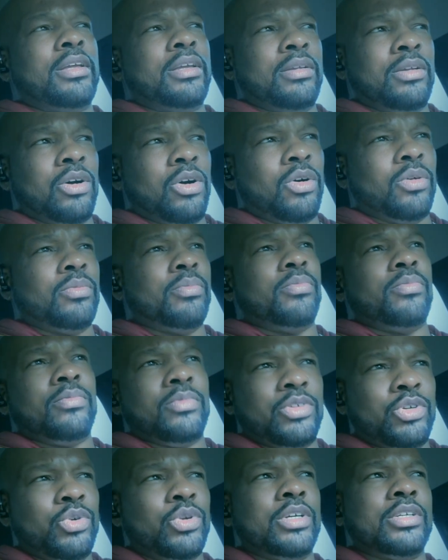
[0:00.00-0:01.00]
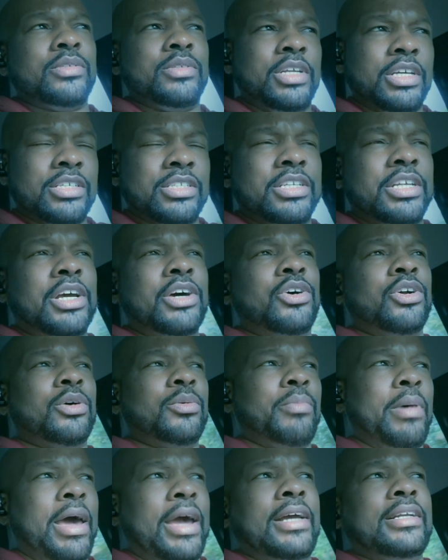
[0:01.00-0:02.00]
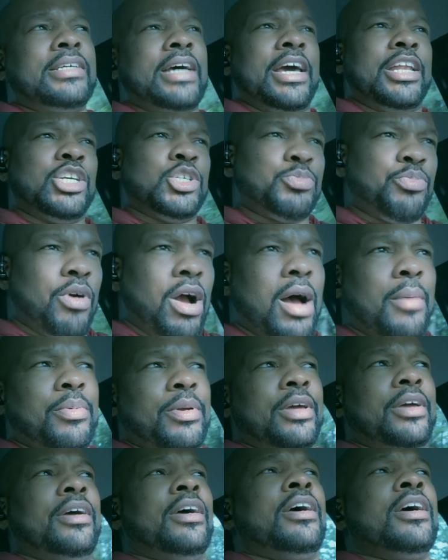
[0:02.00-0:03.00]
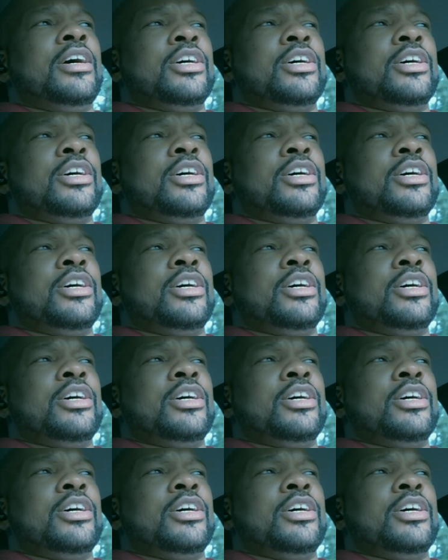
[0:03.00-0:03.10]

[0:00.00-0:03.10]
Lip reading: to, do this deal to maintain his property